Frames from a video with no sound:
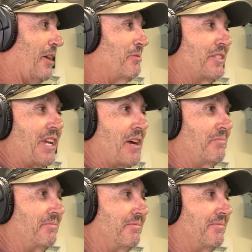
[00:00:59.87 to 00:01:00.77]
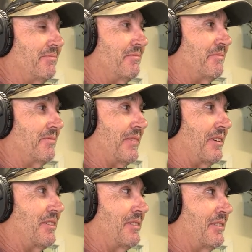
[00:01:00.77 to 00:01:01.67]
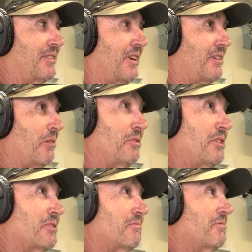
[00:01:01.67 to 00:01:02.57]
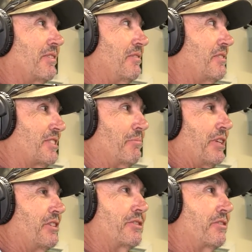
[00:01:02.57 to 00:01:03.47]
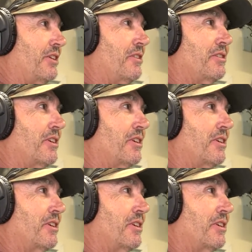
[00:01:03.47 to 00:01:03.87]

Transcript: It was um, it was just something you just got used